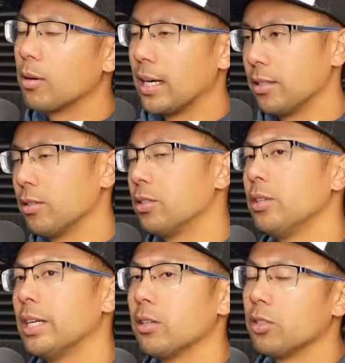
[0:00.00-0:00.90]
so 2
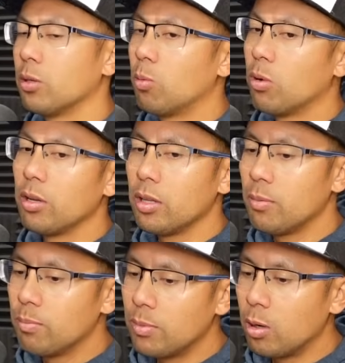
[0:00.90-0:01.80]
years. So what are the
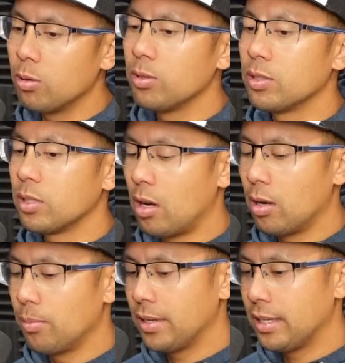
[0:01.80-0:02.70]
most
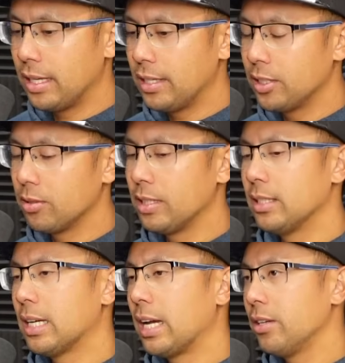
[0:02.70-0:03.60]
common
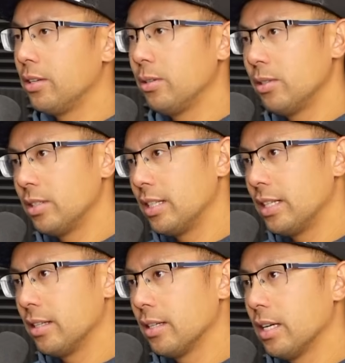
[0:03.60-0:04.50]
injuries that you
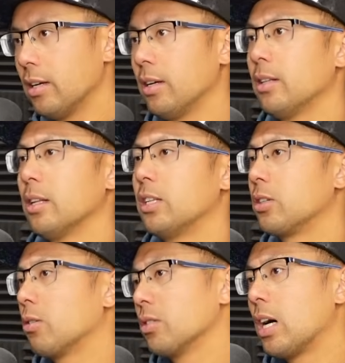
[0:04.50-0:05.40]
see? Let's
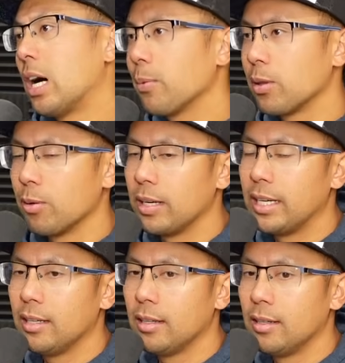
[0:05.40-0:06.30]
go top
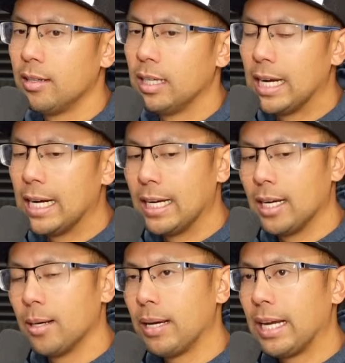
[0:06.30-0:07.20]
3.
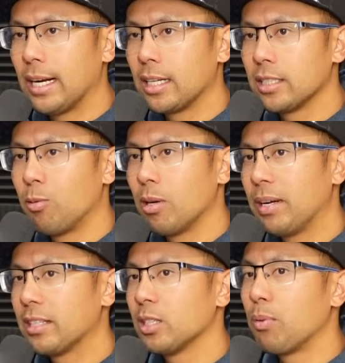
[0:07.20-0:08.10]
And because I want to
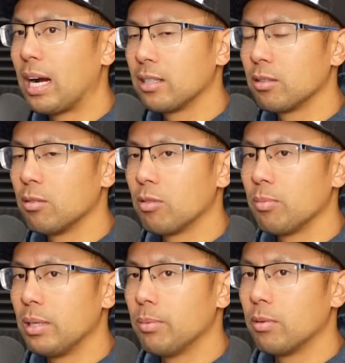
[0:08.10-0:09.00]
make this practical for
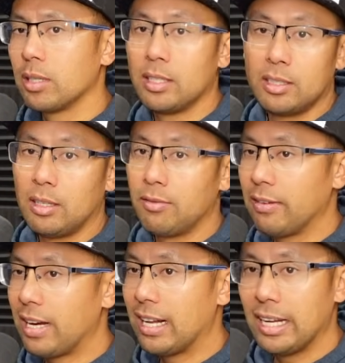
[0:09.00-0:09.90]
people, because if
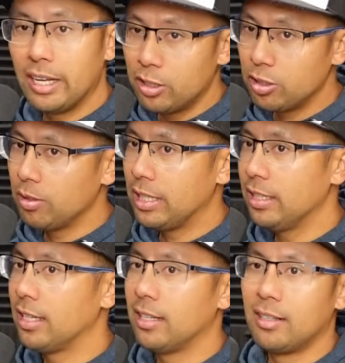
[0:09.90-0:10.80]
they've had an injury,
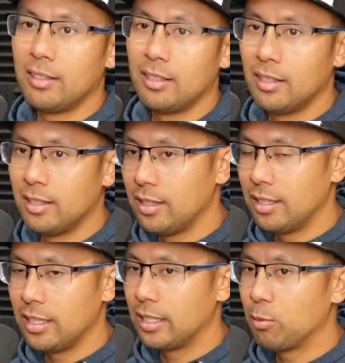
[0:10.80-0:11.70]
then
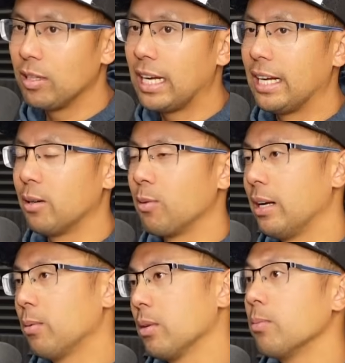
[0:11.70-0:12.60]
they can relate,
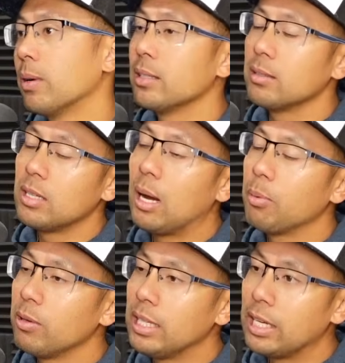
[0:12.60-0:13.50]
right? But
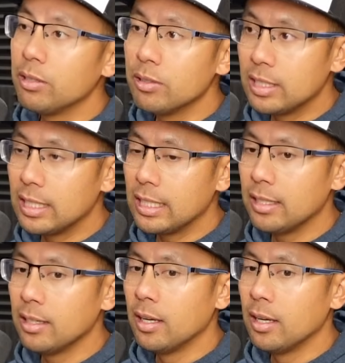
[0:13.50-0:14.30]
top 3 that you see,